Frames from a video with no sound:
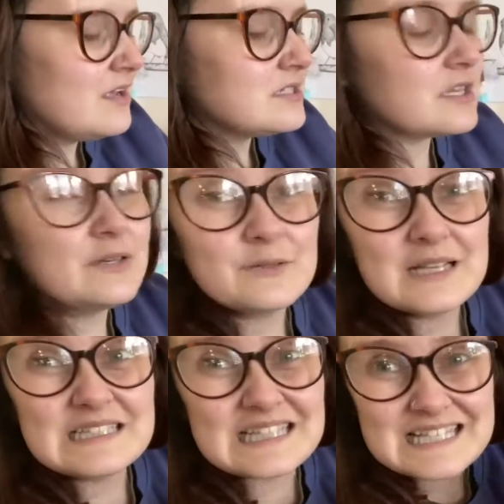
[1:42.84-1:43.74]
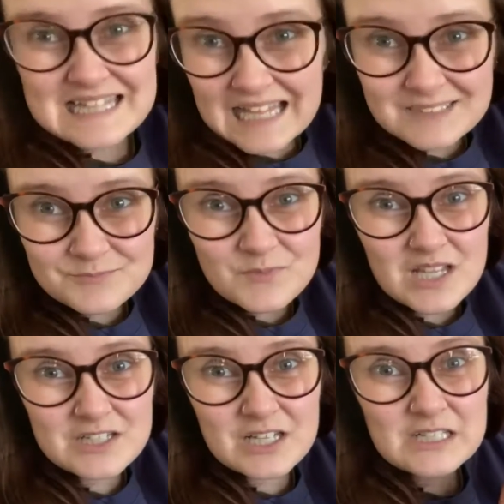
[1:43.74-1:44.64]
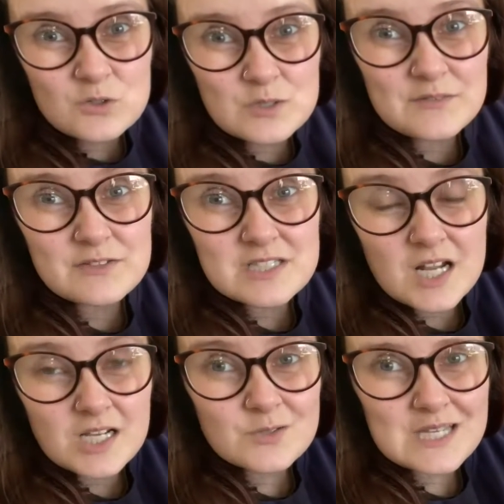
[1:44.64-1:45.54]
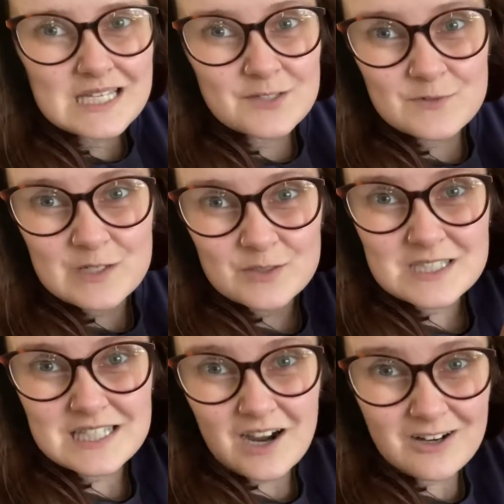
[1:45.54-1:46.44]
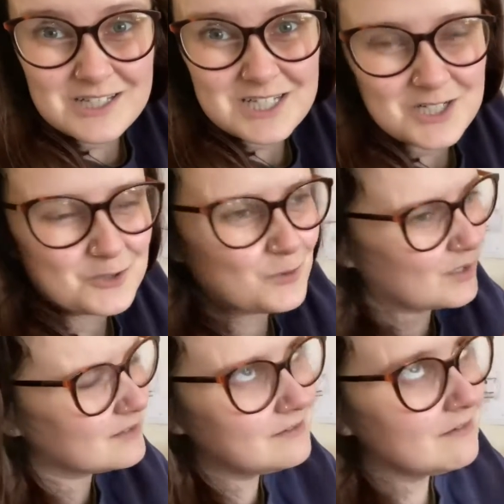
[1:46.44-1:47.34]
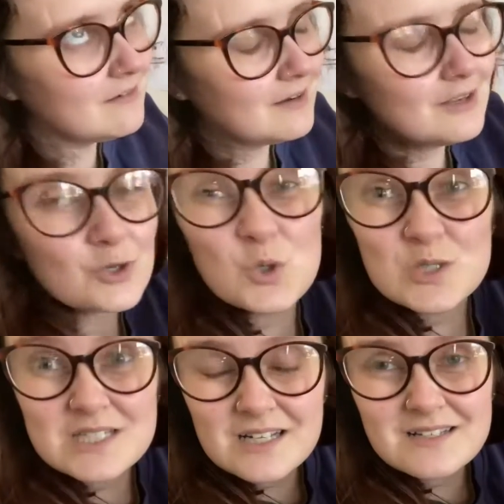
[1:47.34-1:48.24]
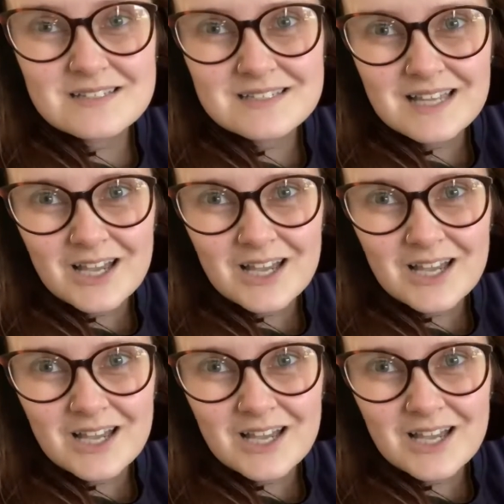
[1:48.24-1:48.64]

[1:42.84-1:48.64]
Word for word: So anyway, there's that. And you get all different styles. Ethan really wants the Arsenal one. Of course he does.